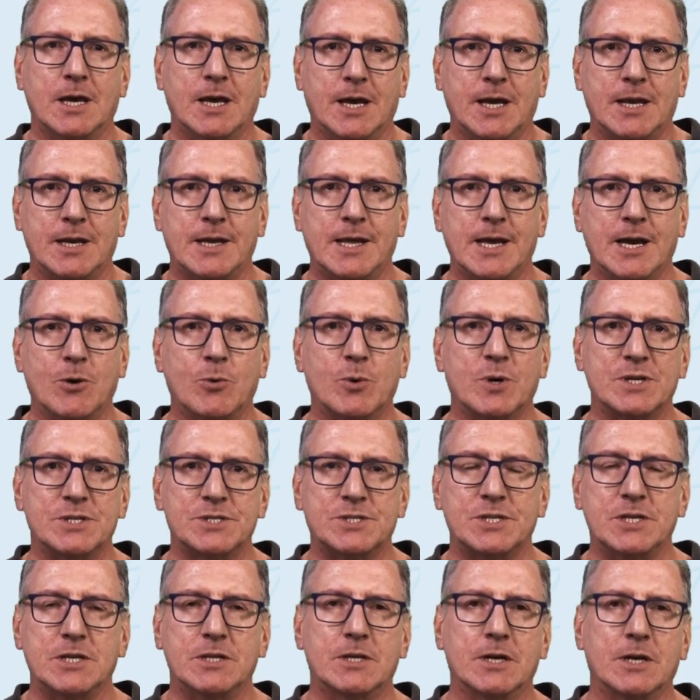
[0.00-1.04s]
And here we can
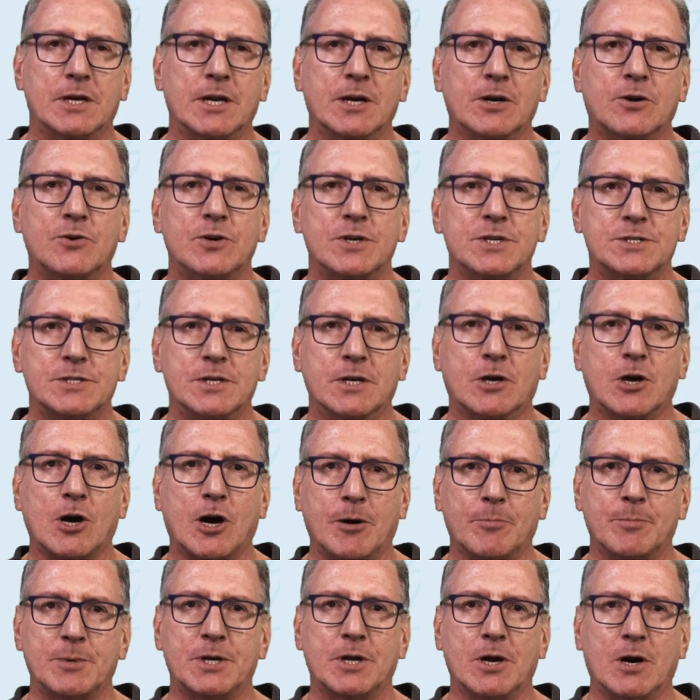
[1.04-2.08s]
see the increase in
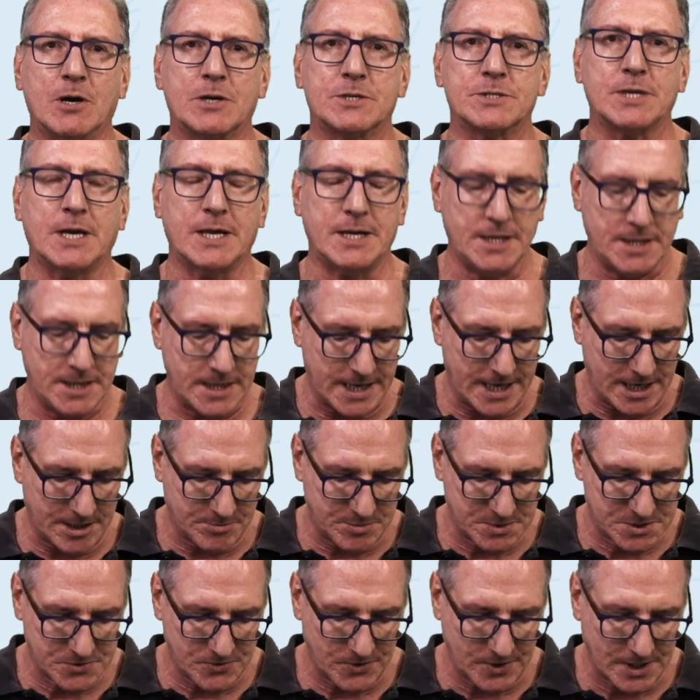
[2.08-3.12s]
carbon dioxide in the
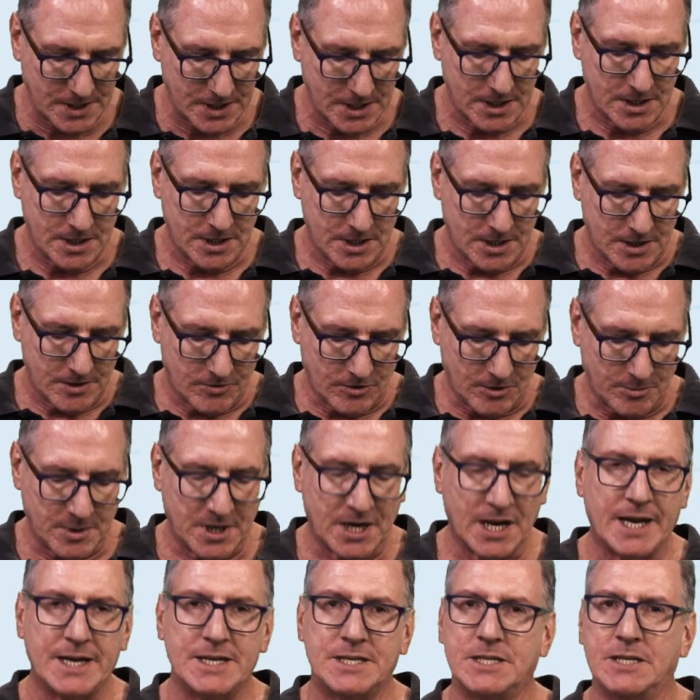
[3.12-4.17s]
atmosphere from the
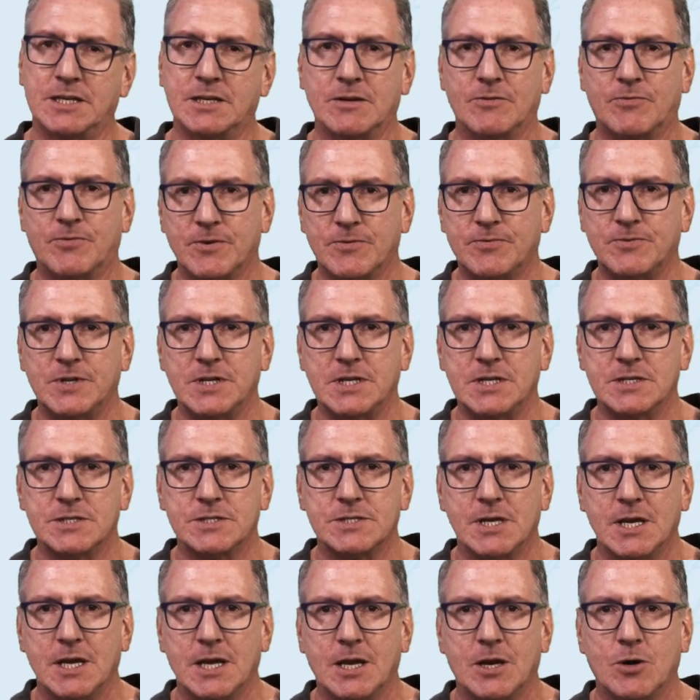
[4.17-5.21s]
1950s,
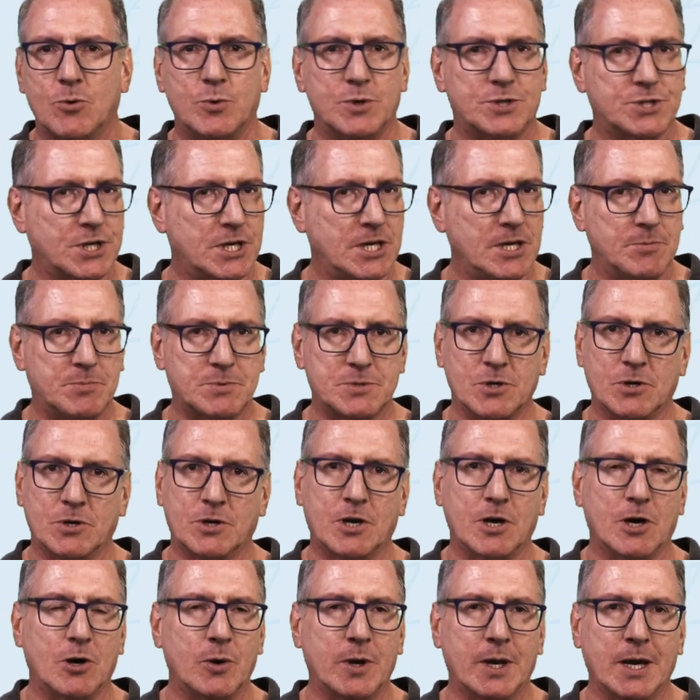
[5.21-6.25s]
which keeps on
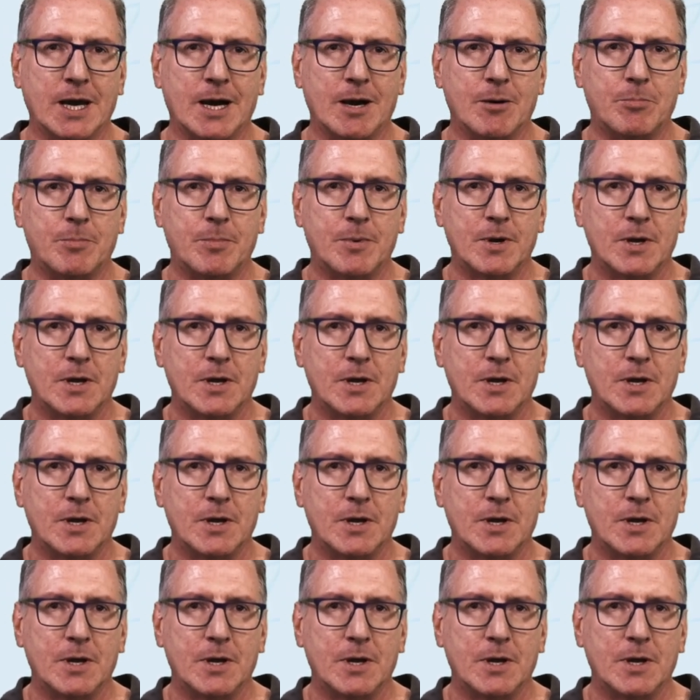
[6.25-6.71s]
going up.